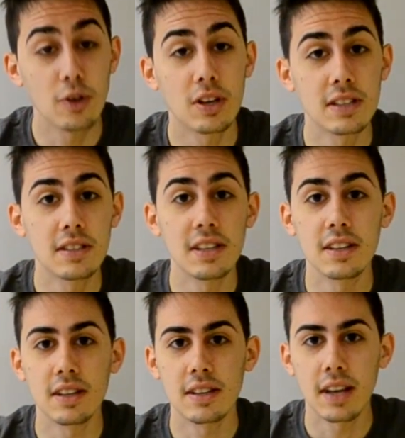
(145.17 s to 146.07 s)
you can see in
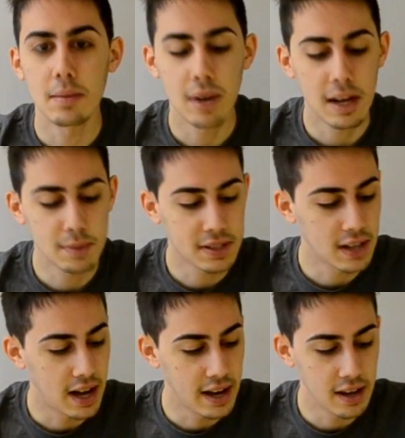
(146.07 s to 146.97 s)
the time lapse,
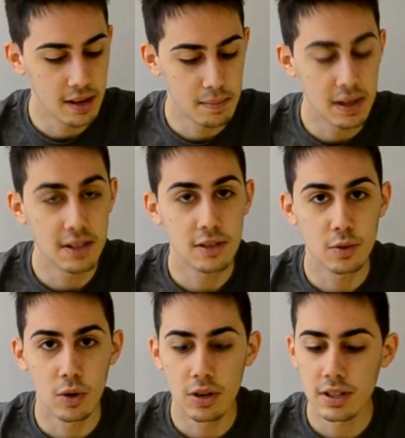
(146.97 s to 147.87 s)
I built a
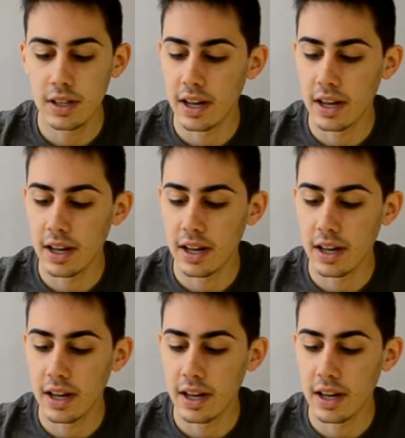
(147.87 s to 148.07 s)
sword,